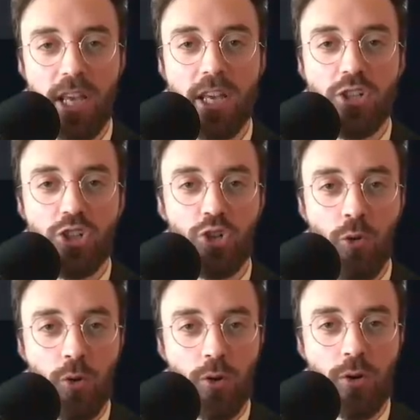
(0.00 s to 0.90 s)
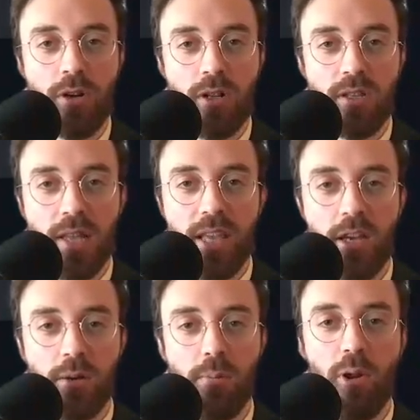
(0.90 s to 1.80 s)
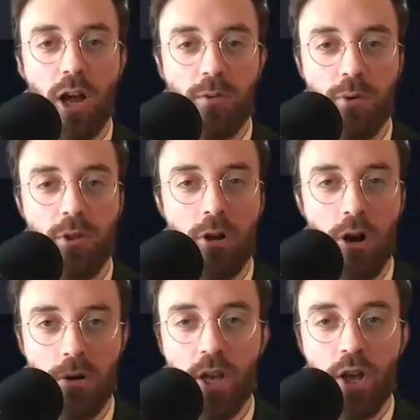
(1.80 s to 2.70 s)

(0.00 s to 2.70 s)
ensure that they comply with the law.